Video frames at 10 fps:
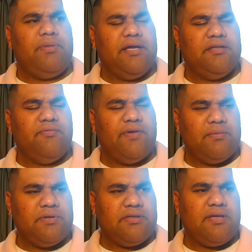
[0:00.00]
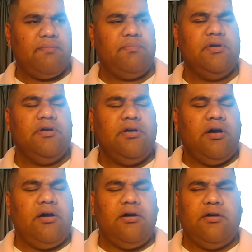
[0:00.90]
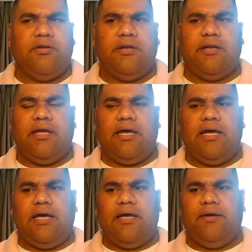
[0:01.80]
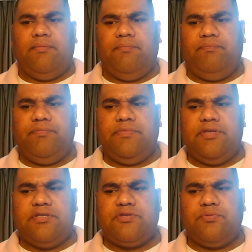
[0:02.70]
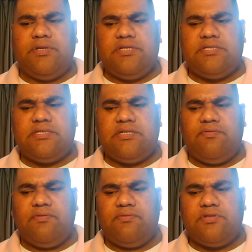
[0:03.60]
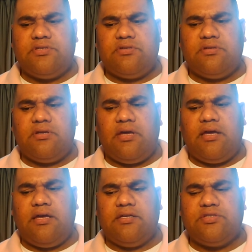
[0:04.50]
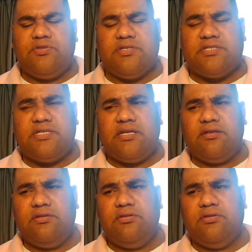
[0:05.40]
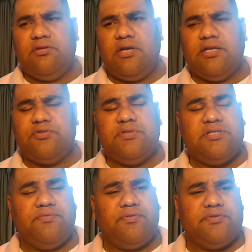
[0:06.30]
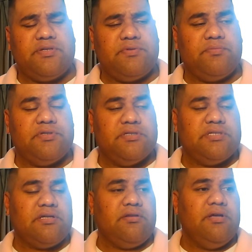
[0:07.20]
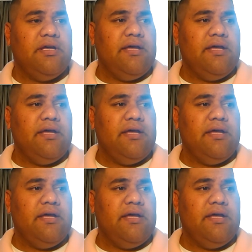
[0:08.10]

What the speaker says: player development camp on the 27th to the 2nd, 27th of September to the 2nd.